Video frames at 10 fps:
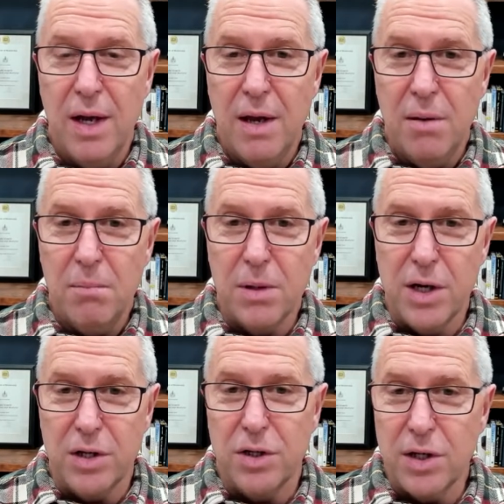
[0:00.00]
But
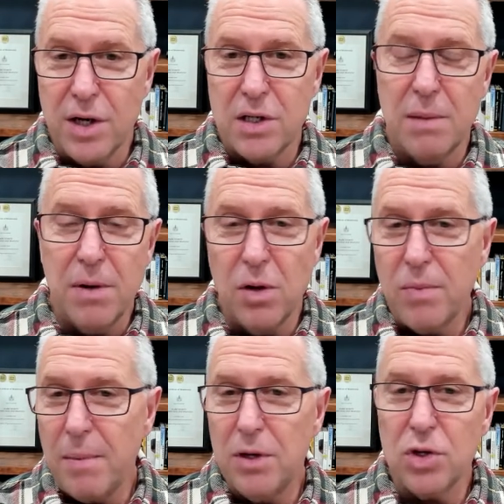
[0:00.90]
yet you ask somebody who
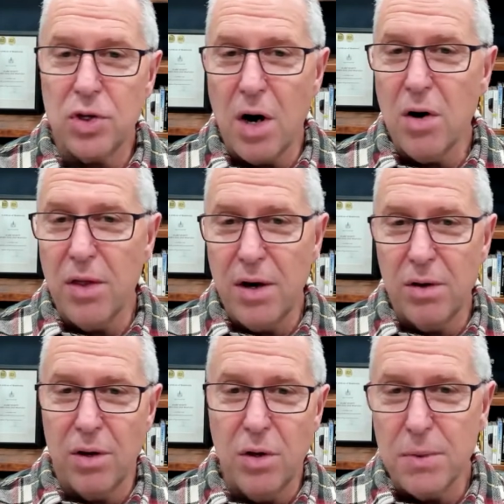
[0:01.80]
maybe just started there in
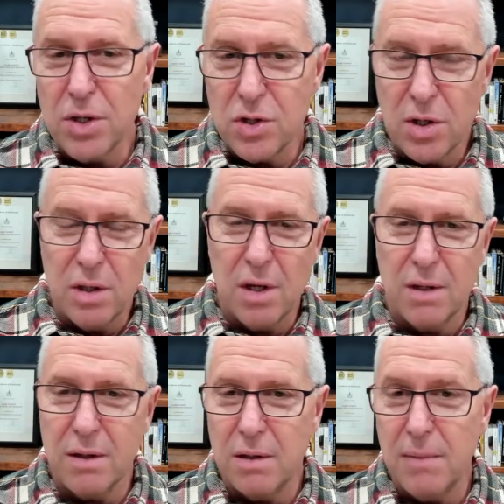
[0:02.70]
the new position
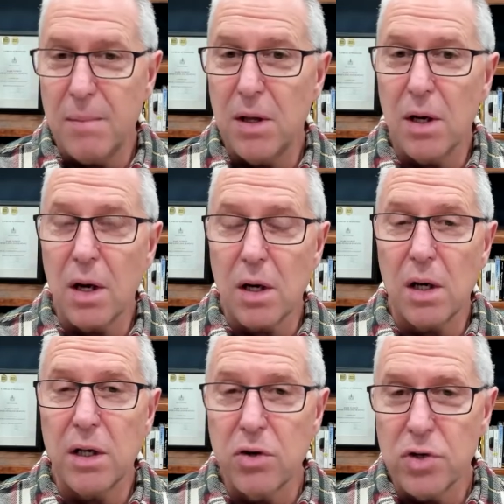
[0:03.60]
and maybe not in the
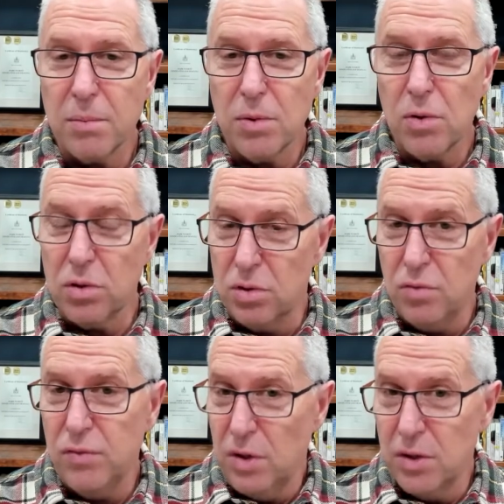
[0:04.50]
leadership role, do you
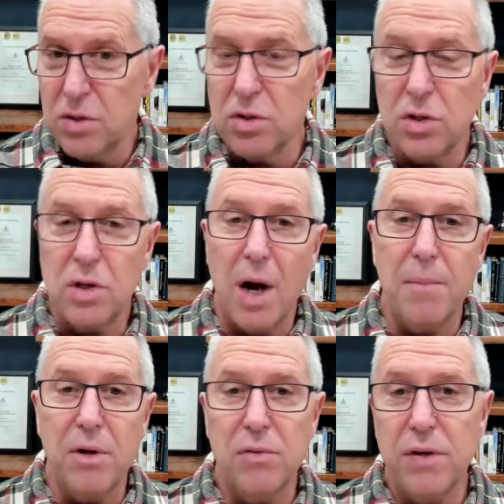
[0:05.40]
feel this is a job or
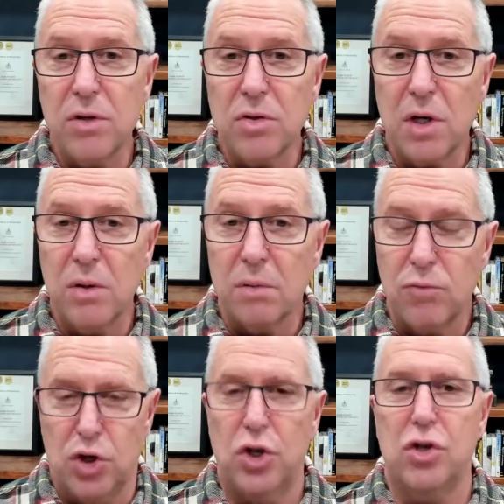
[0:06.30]
do you feel it's a career?
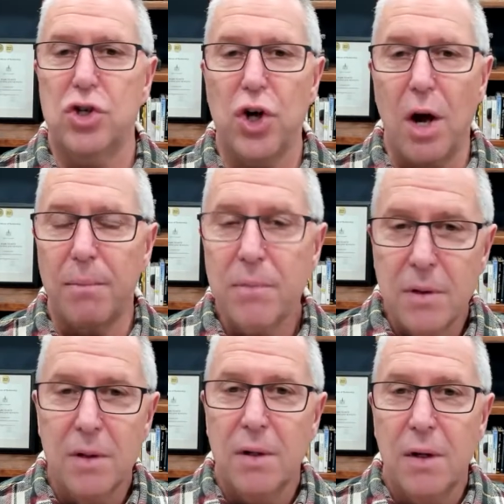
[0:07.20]
That's just a job.
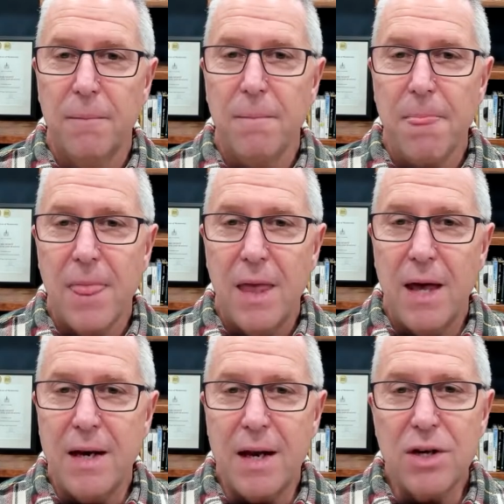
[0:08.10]

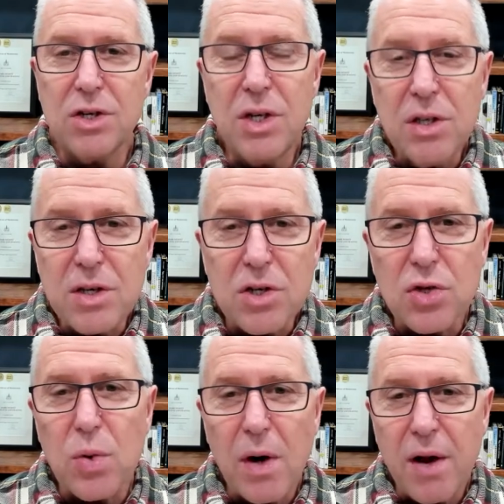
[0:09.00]
And you see, this is
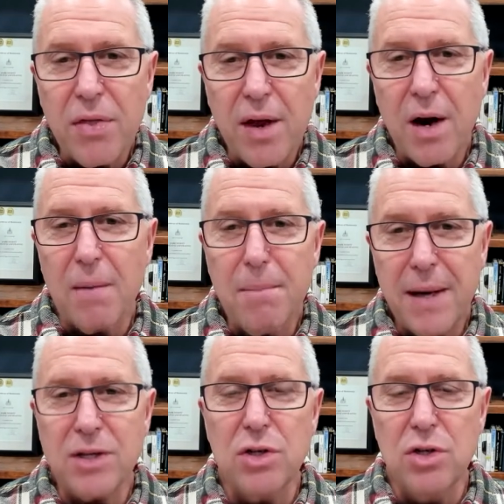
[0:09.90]
where I think our
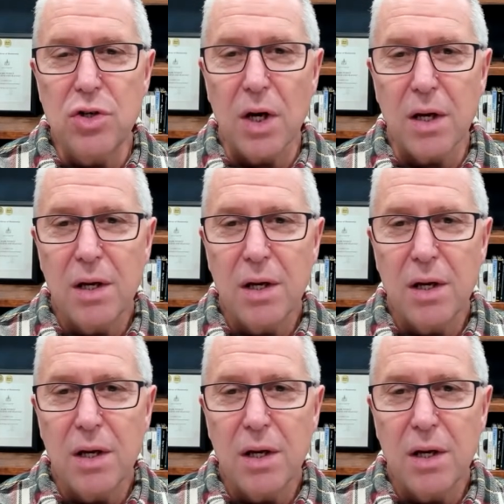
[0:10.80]
messaging,